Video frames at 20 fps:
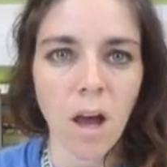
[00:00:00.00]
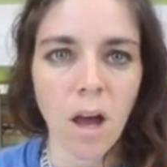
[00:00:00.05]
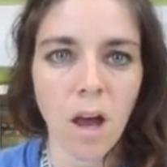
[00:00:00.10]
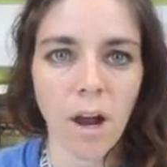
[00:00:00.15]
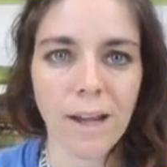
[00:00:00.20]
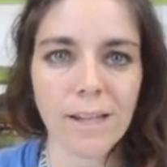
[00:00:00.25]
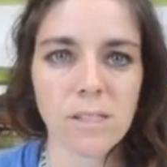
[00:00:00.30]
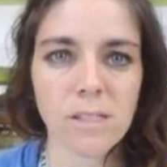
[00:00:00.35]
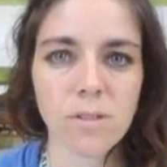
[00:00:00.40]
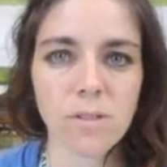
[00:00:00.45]
All
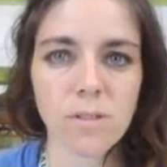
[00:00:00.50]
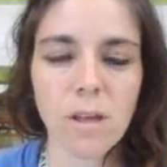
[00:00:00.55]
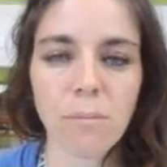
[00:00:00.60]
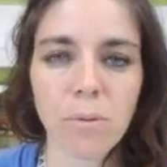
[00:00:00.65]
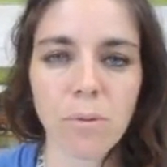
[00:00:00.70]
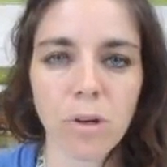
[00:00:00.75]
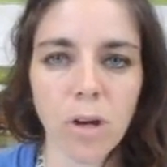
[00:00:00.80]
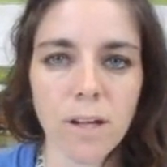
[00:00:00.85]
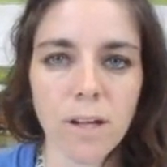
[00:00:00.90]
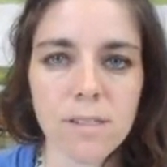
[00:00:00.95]
right, so some
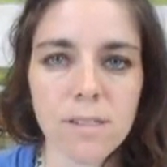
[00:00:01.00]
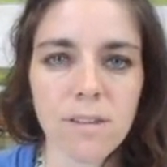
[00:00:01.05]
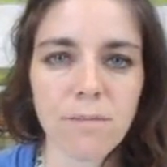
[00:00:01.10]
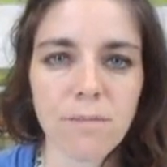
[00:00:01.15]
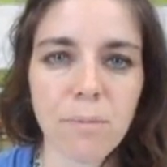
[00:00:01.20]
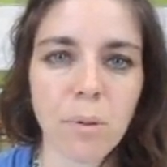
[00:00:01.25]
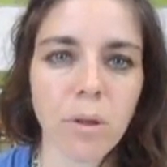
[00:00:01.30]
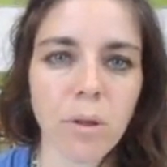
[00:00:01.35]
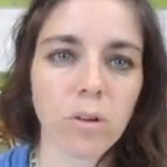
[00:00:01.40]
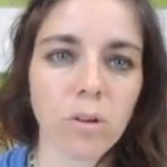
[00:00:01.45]
progressive
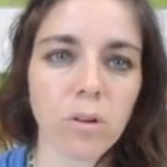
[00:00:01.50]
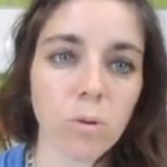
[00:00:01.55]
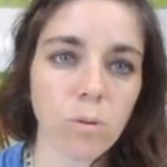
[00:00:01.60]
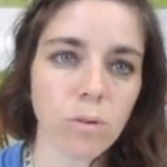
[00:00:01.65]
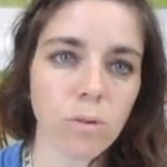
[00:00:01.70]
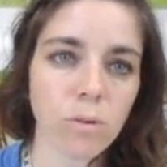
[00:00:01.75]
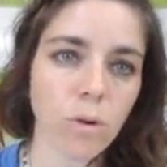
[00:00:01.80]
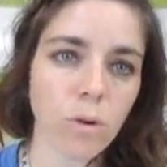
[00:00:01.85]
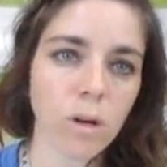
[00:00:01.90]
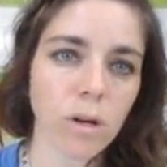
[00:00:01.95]
political
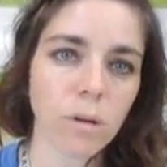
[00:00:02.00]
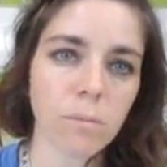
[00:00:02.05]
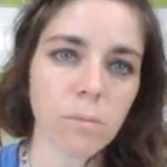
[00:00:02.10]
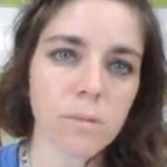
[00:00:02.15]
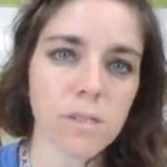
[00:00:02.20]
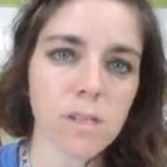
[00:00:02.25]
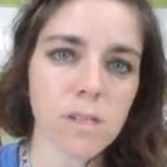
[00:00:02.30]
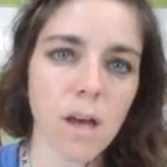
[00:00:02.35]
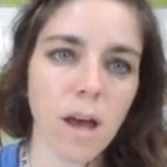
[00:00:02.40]
reforms.